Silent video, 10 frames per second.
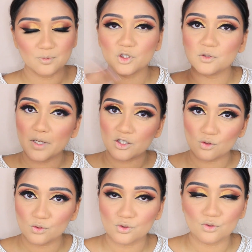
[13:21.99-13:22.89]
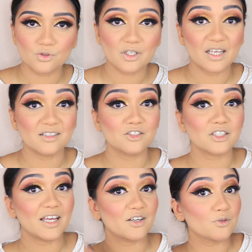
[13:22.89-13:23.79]
I'm gonna mix those two together to
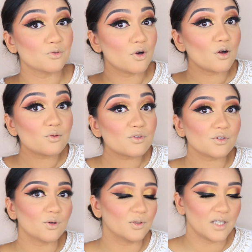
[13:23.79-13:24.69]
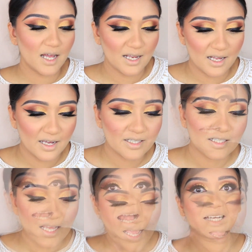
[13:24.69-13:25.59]
get a rose gold highlight
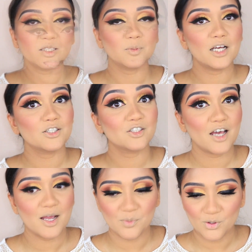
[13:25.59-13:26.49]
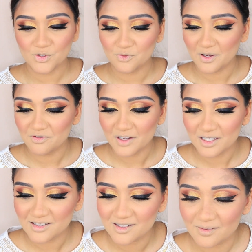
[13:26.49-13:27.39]
and apply it to the high points of my
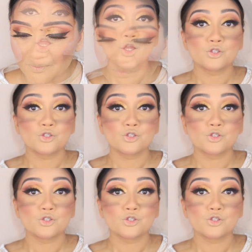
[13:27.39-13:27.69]
face.